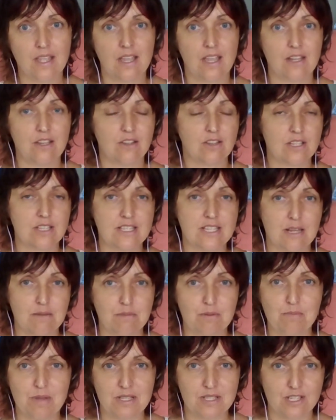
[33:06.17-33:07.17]
And you can send
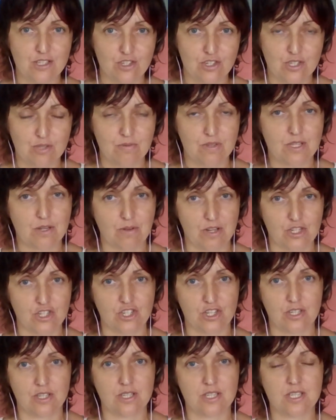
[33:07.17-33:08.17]
me messages with
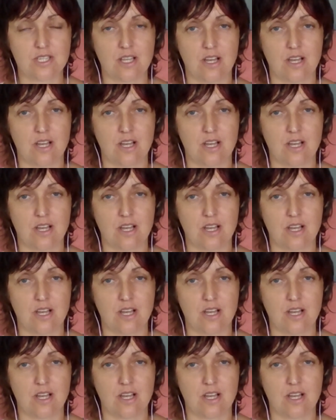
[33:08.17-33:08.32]
questions.